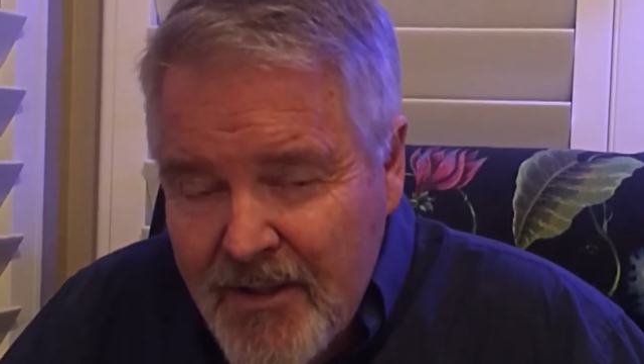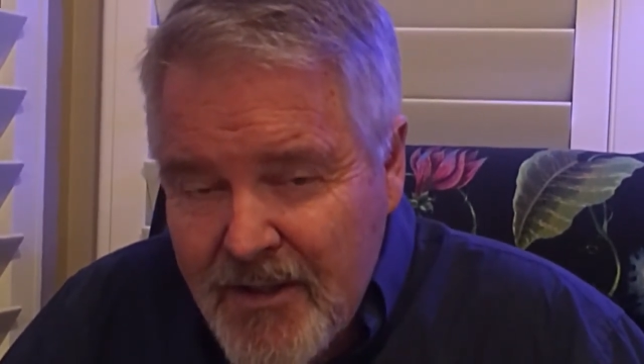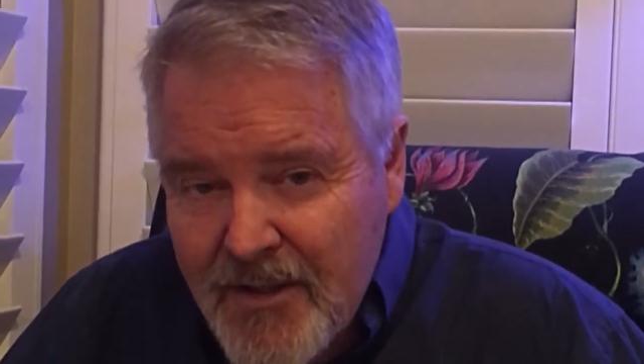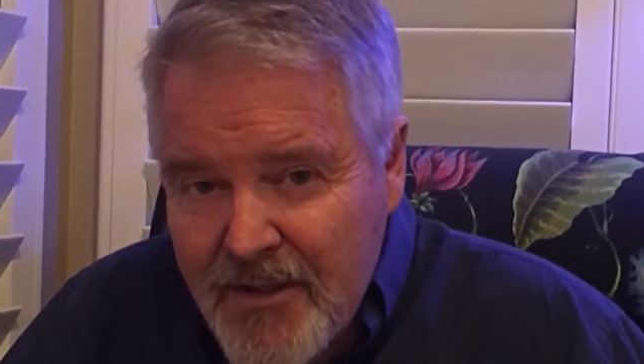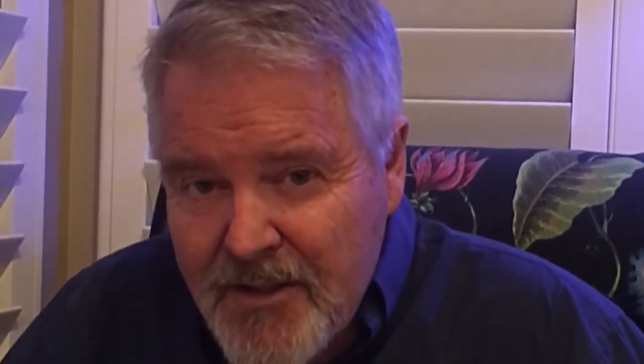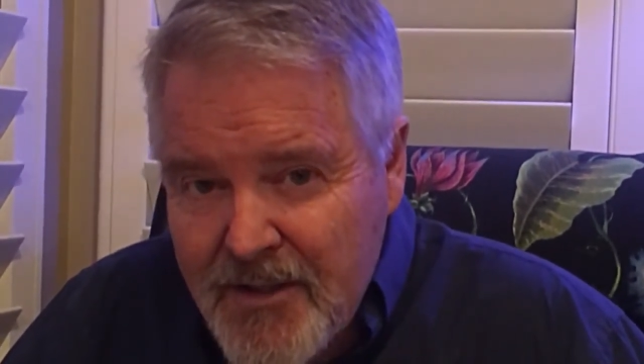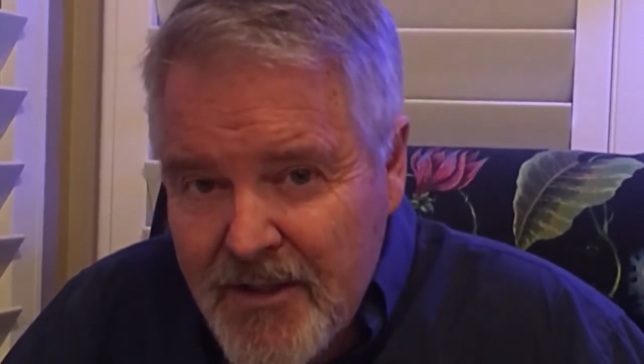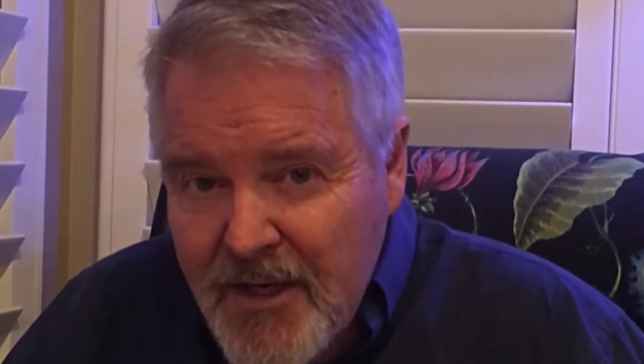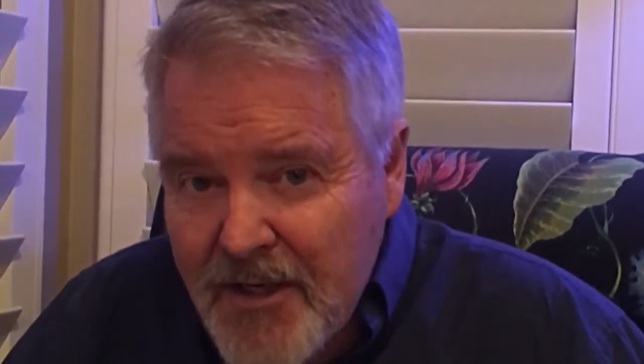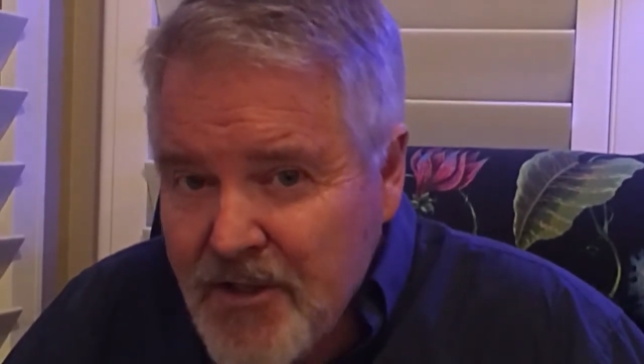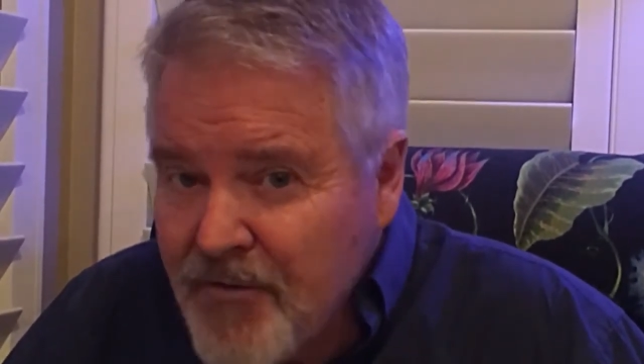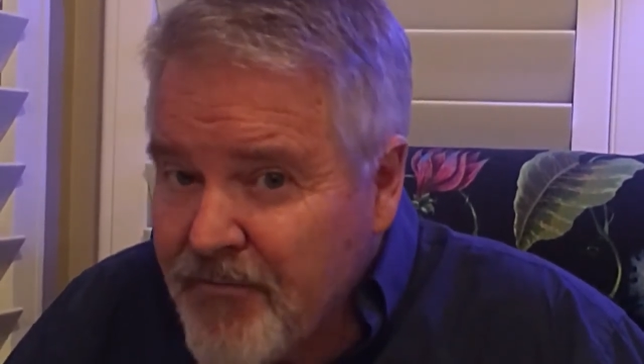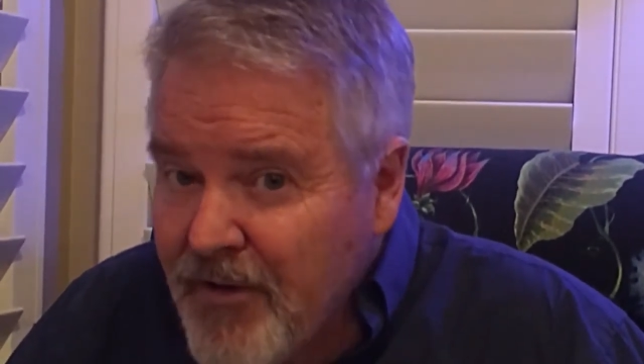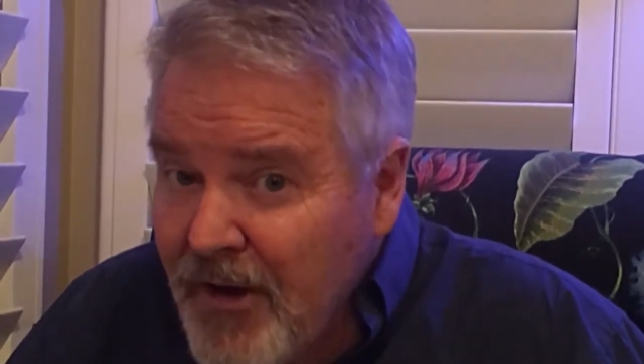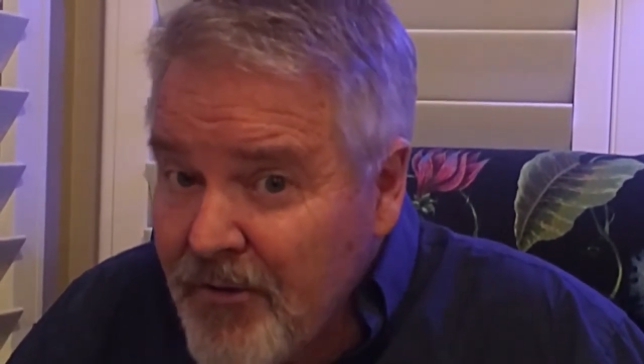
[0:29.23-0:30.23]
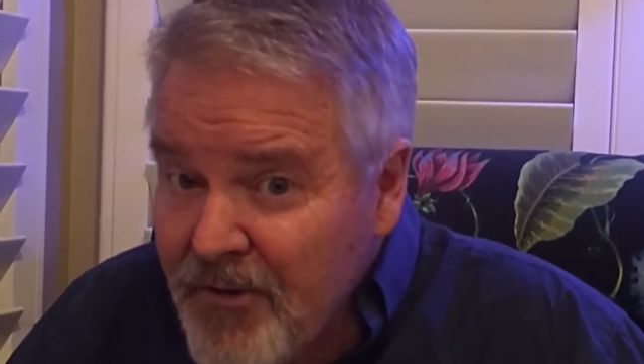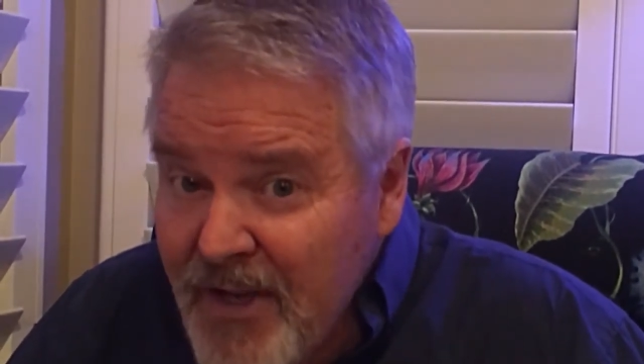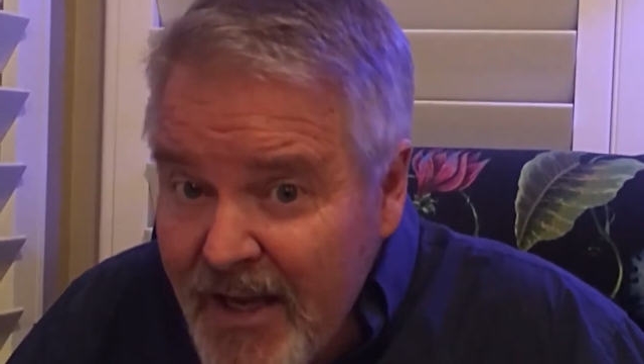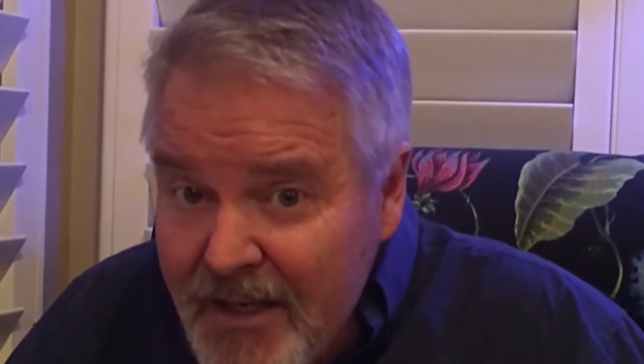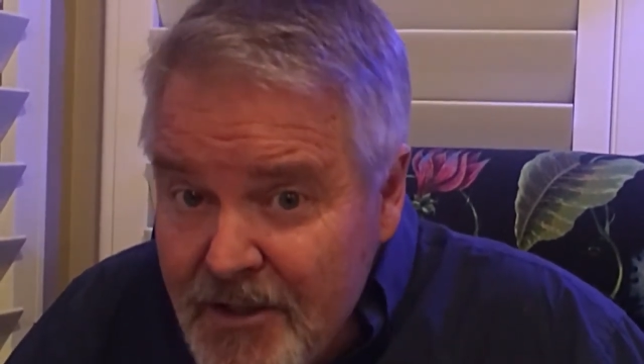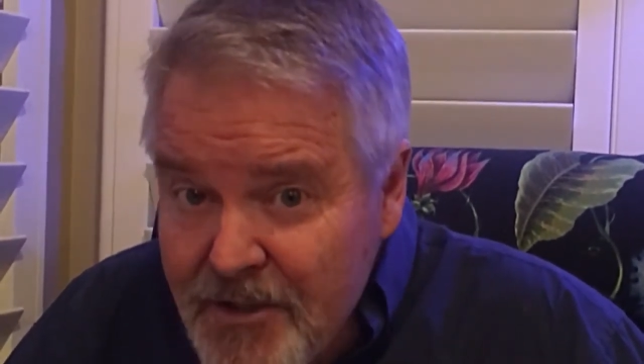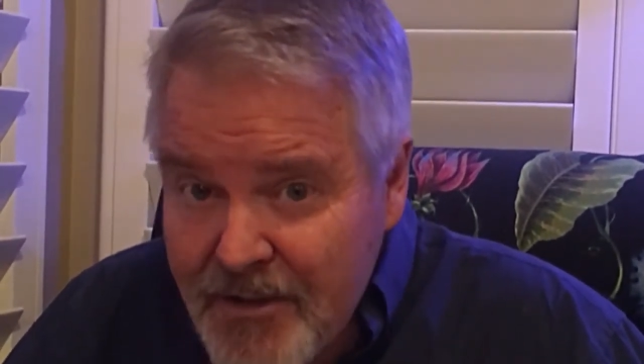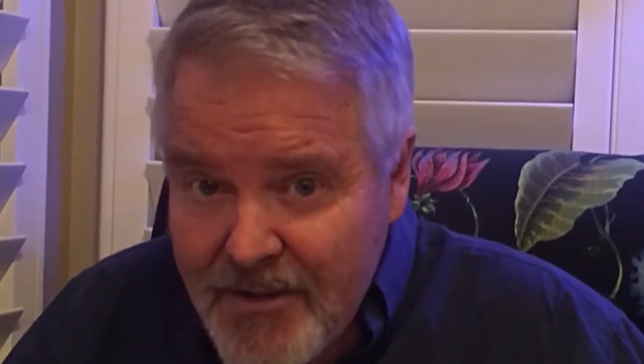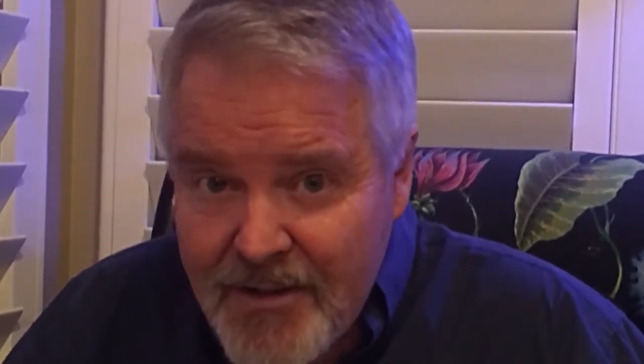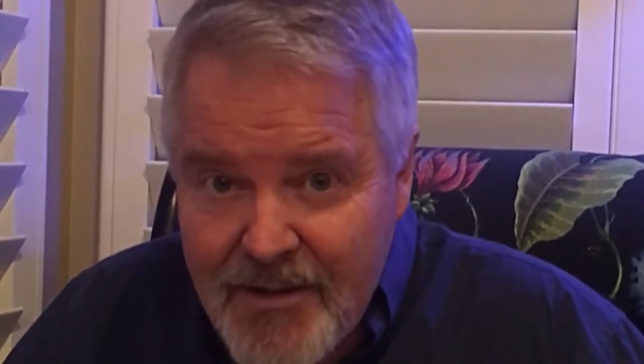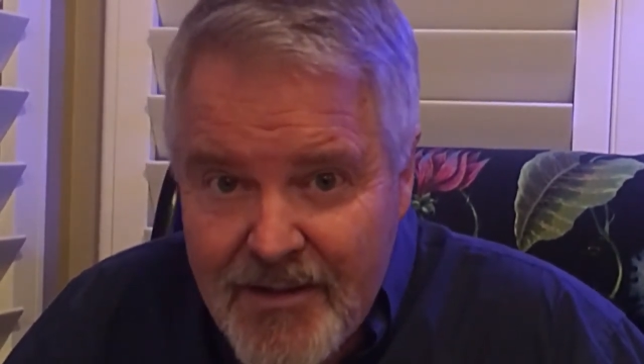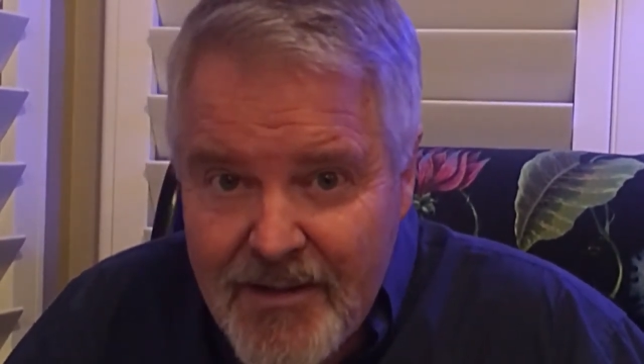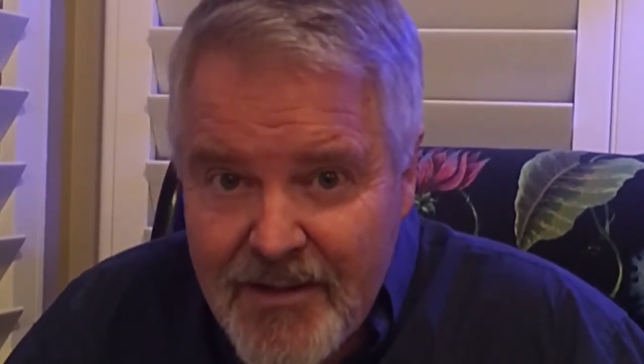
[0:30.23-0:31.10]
there's such a foundation